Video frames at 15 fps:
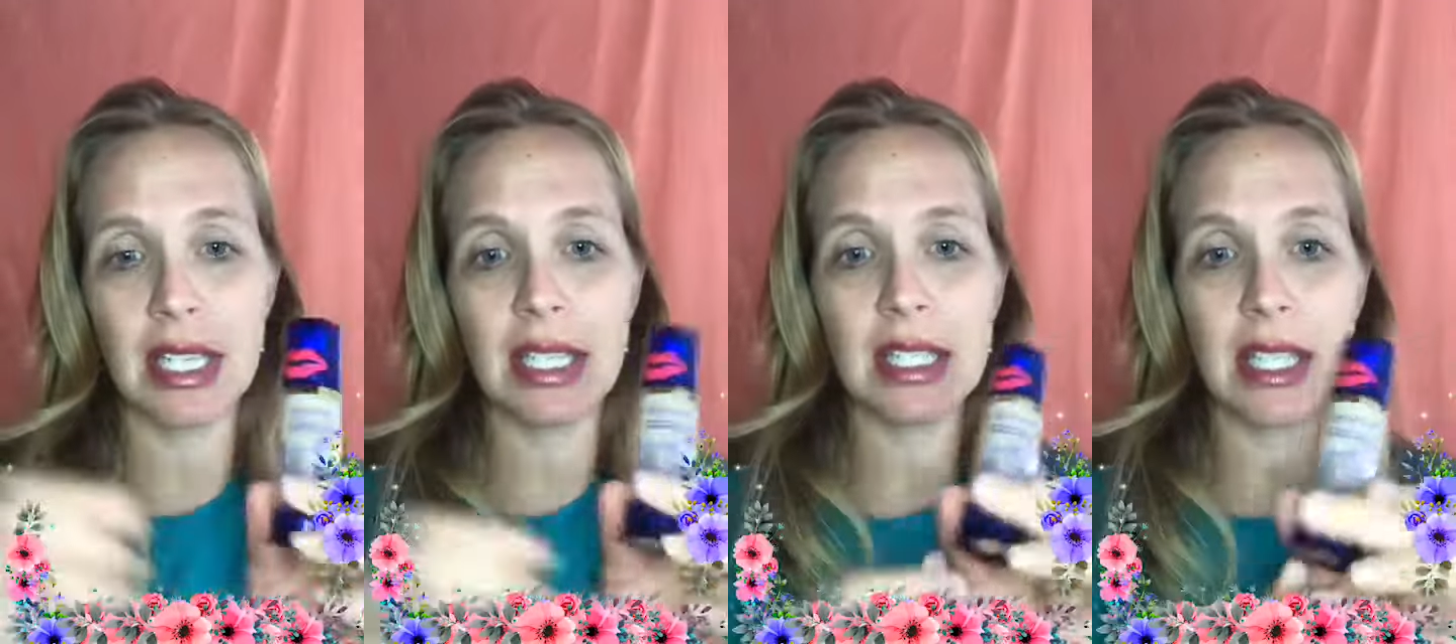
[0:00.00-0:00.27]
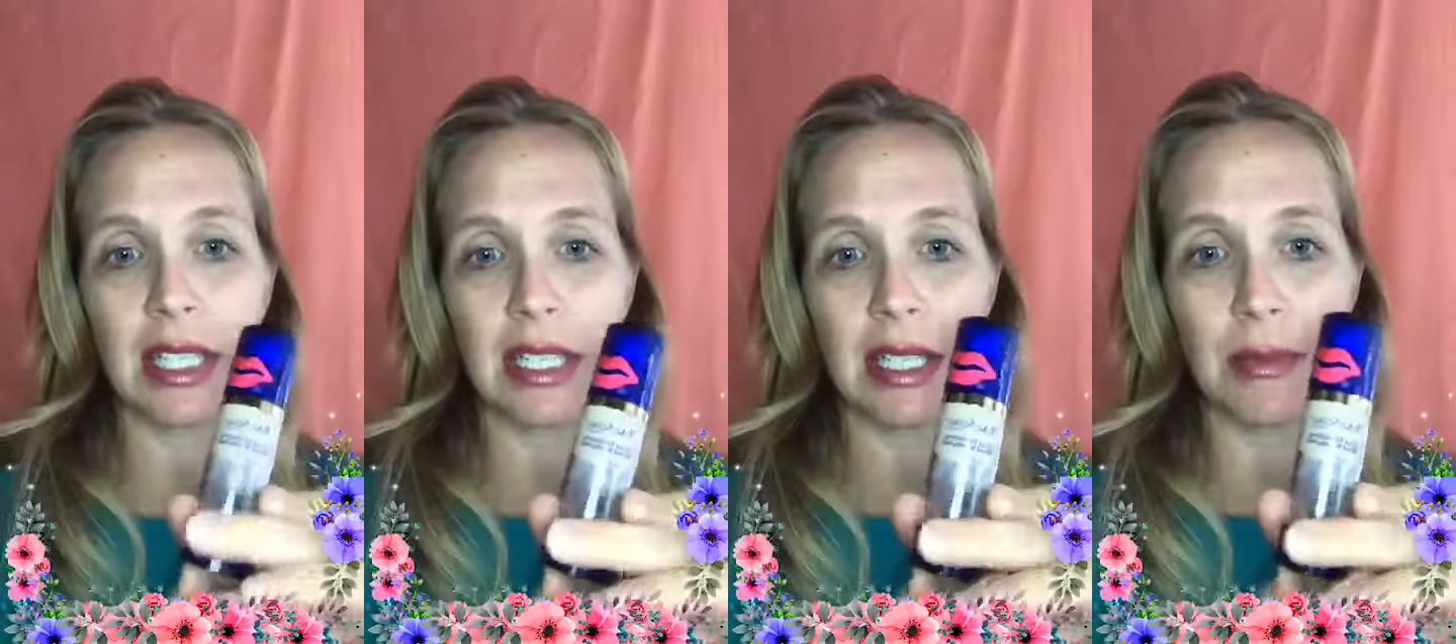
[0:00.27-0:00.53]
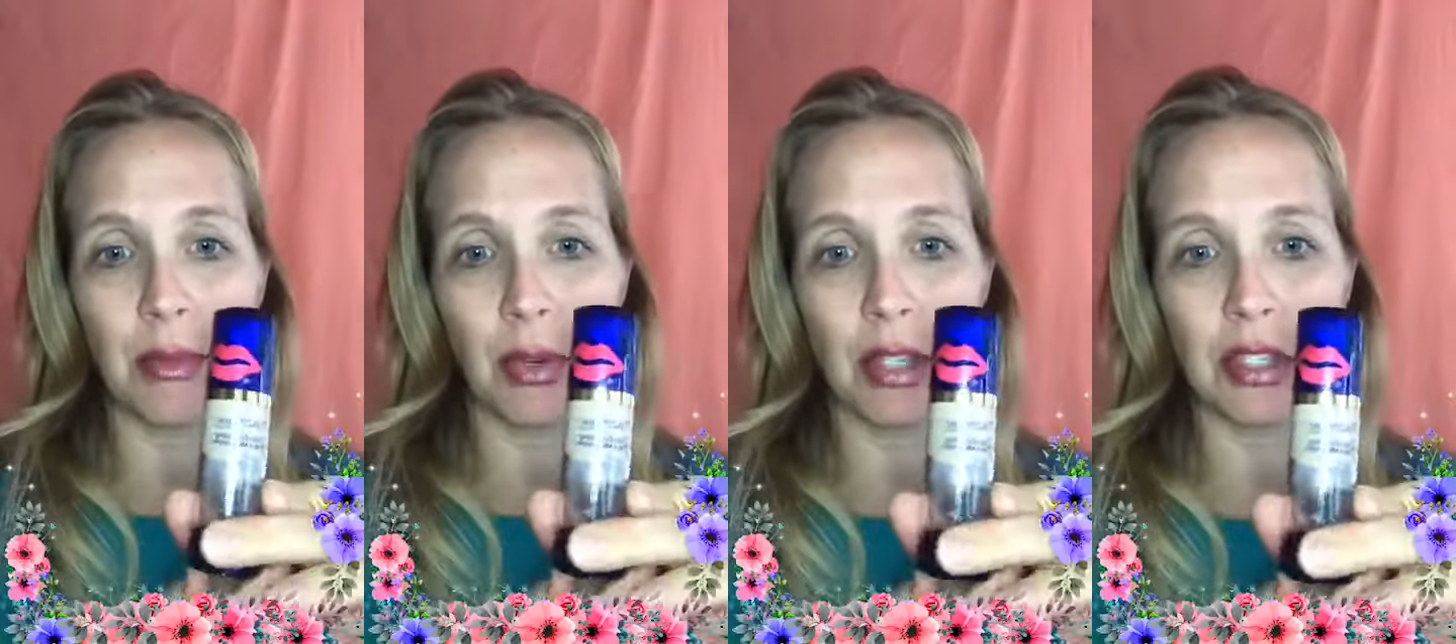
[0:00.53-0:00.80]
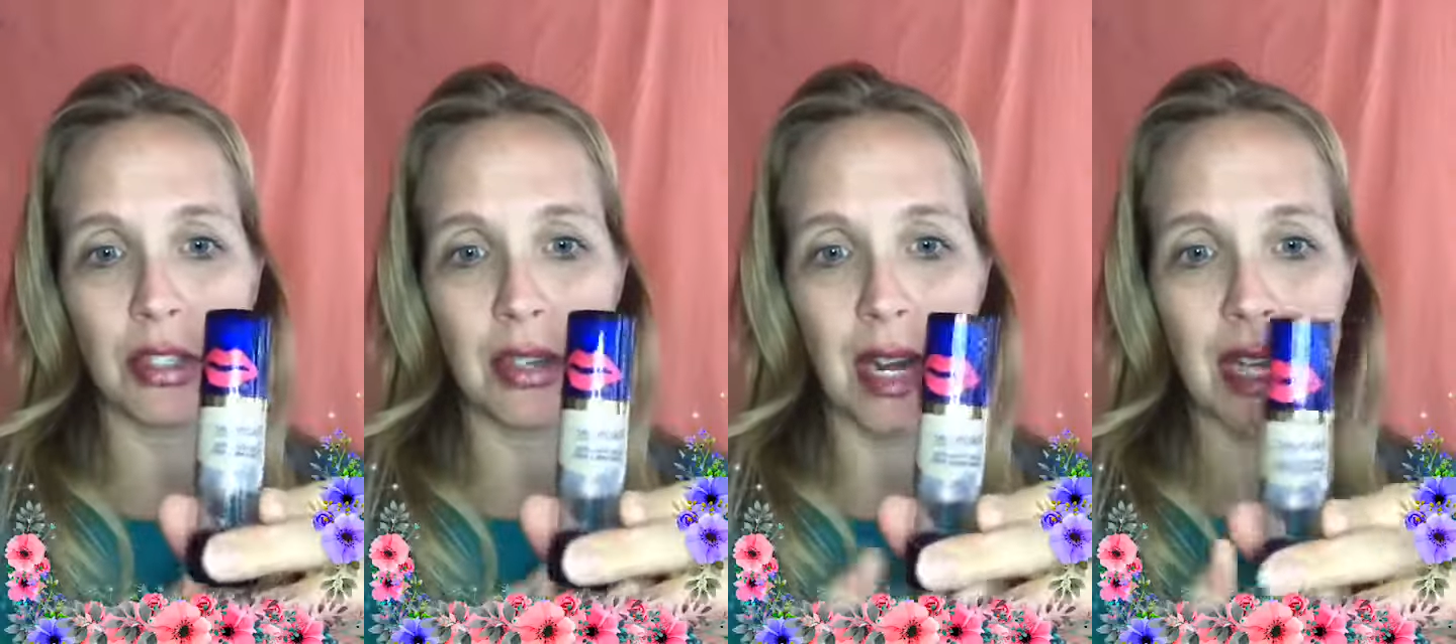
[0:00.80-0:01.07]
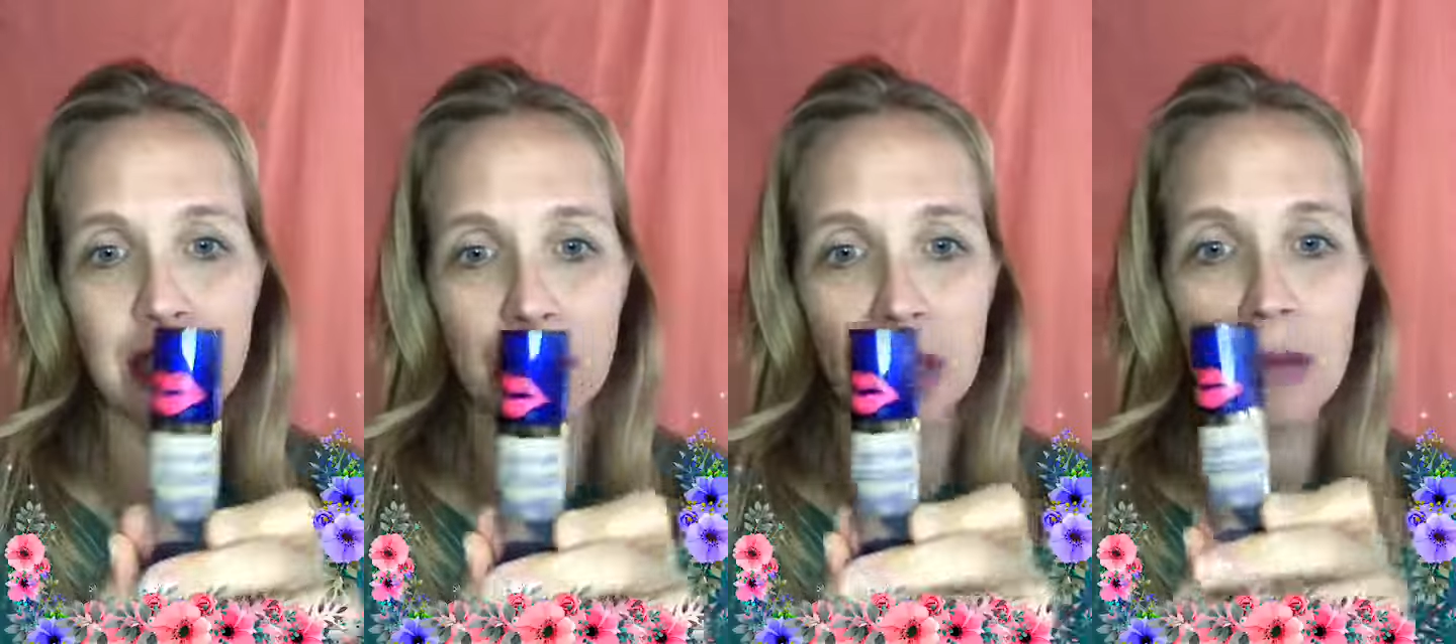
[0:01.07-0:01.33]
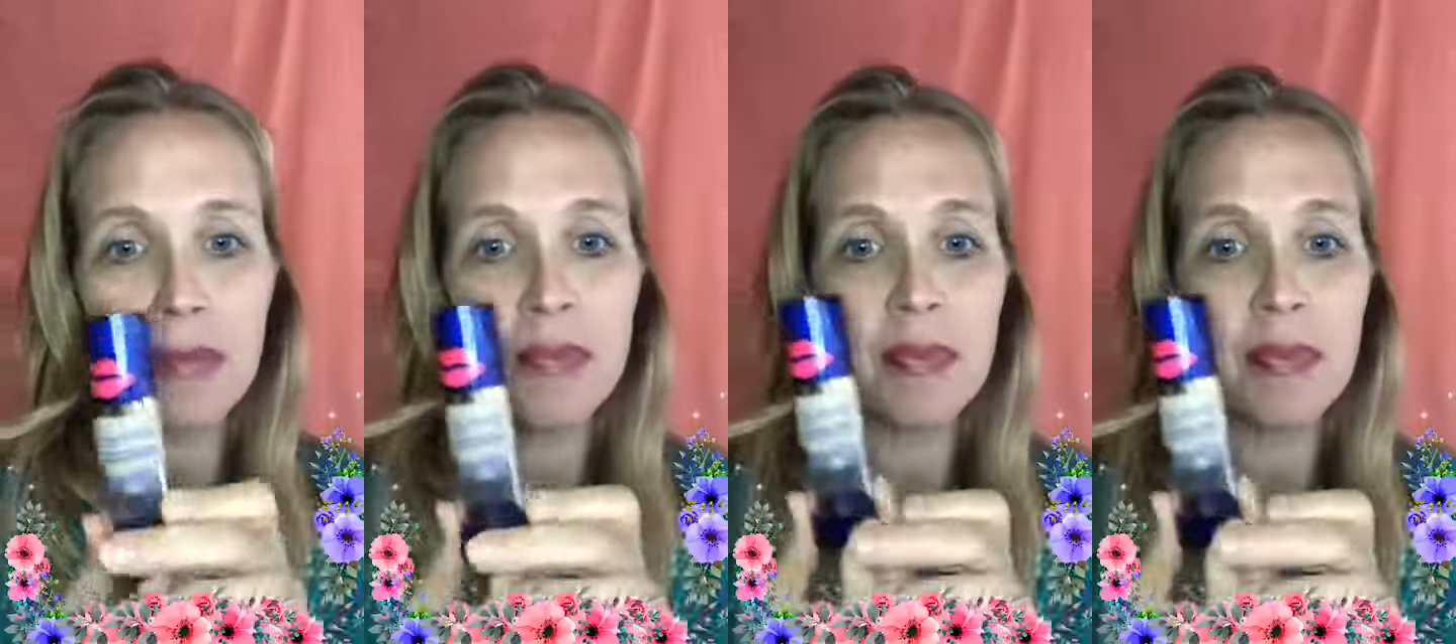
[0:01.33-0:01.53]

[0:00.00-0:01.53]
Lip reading: tinted moisturizer